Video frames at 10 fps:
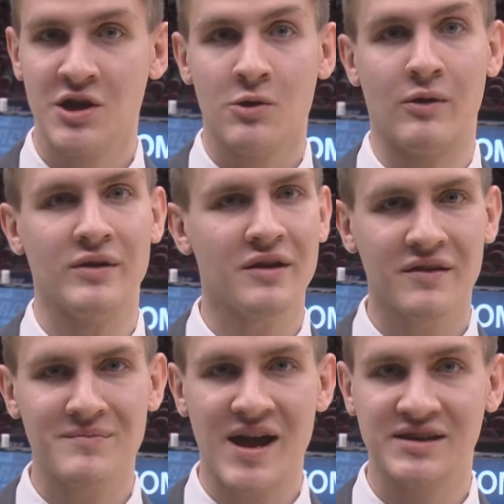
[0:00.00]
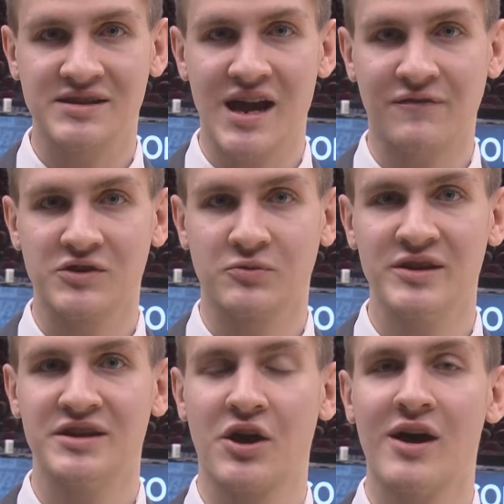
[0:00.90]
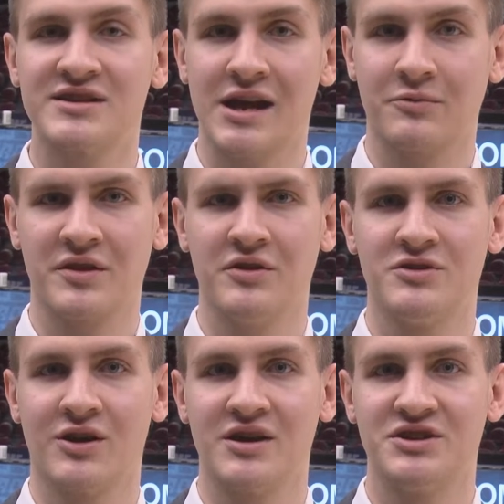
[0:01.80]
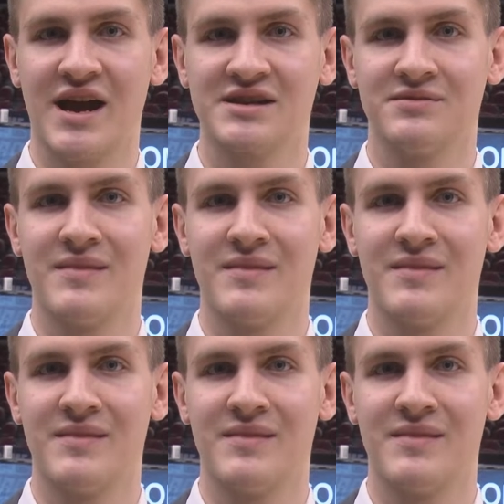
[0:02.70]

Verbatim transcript: While none of the MAC staffers were in contact with the Utah Jazz,